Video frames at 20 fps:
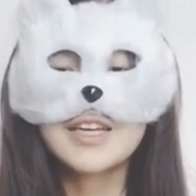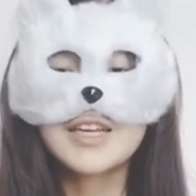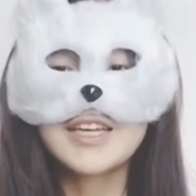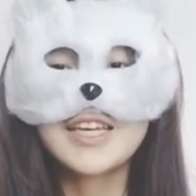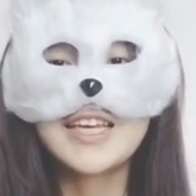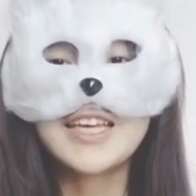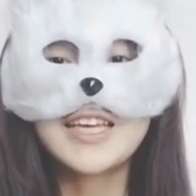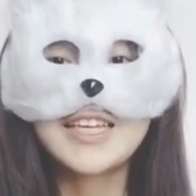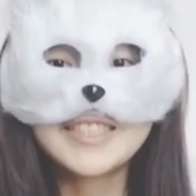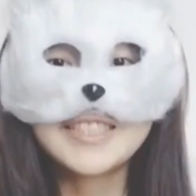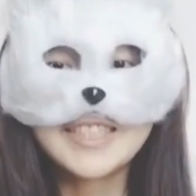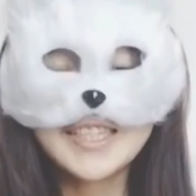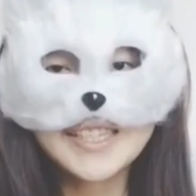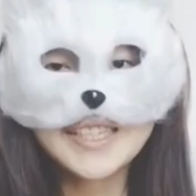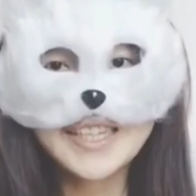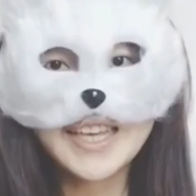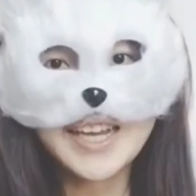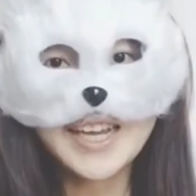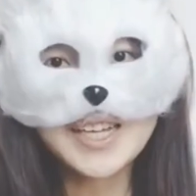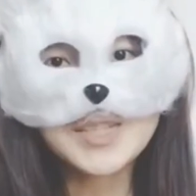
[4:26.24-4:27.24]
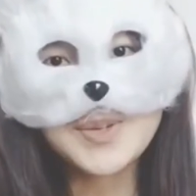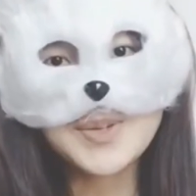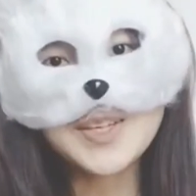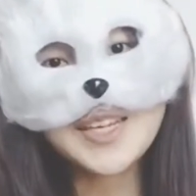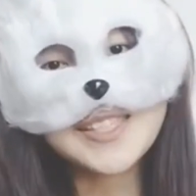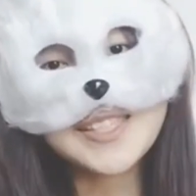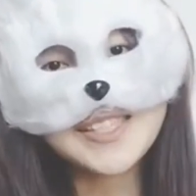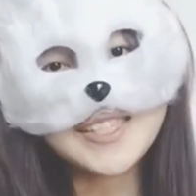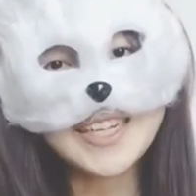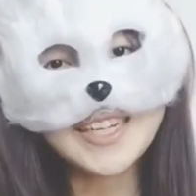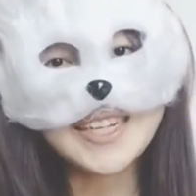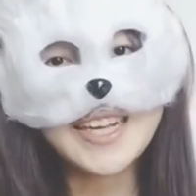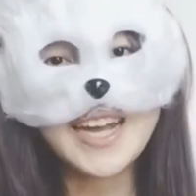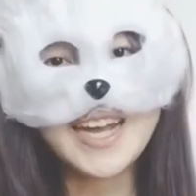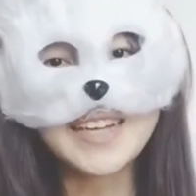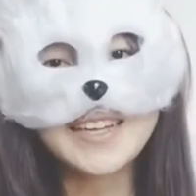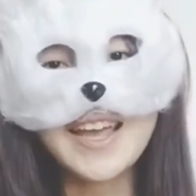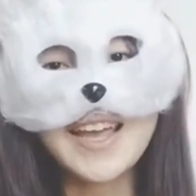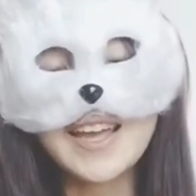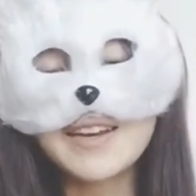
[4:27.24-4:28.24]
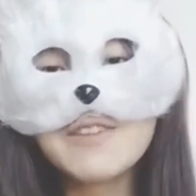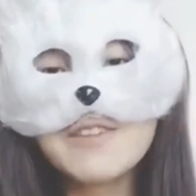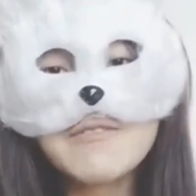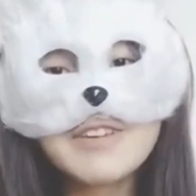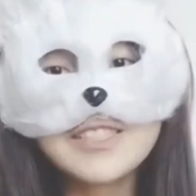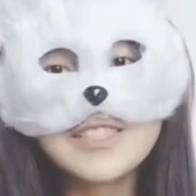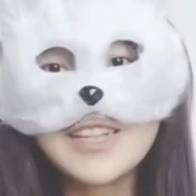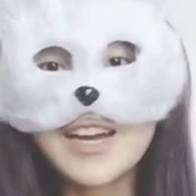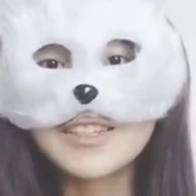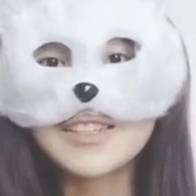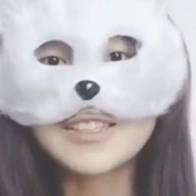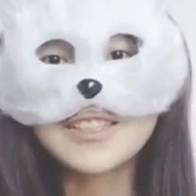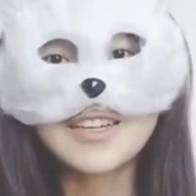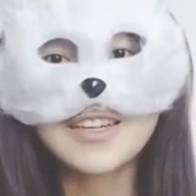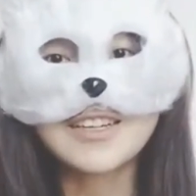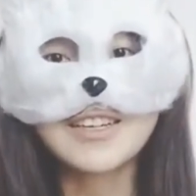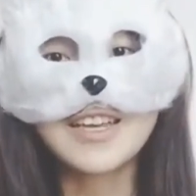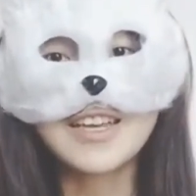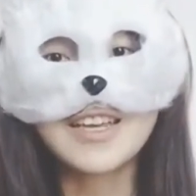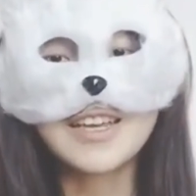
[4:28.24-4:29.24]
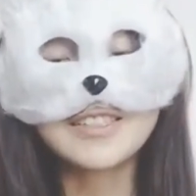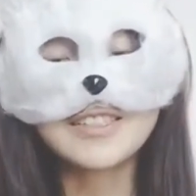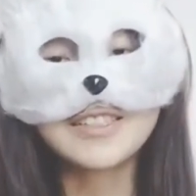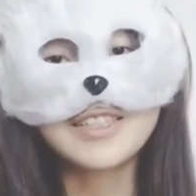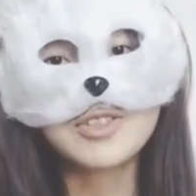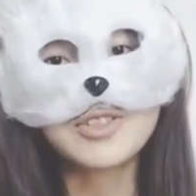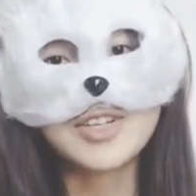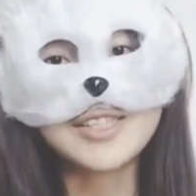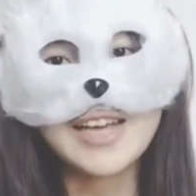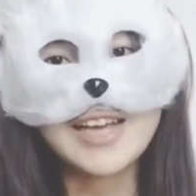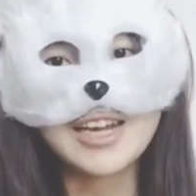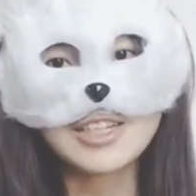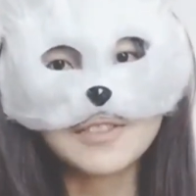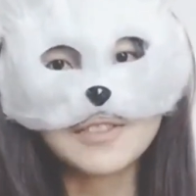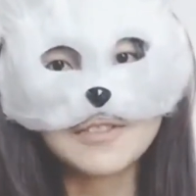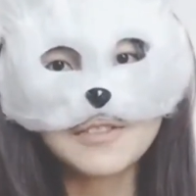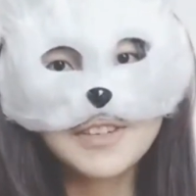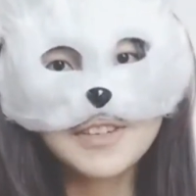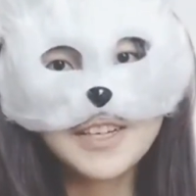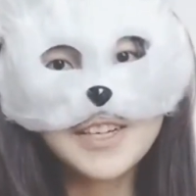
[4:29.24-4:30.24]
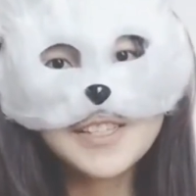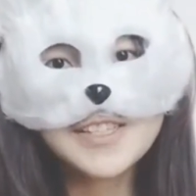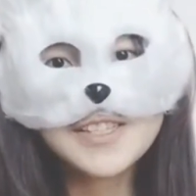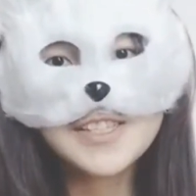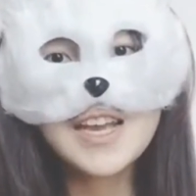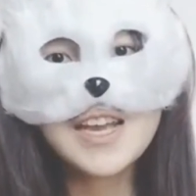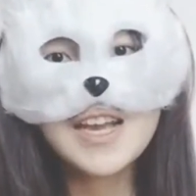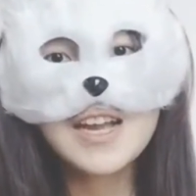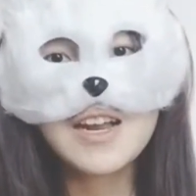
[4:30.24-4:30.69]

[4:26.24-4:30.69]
In this case, we can see that any reduction in the transaction fees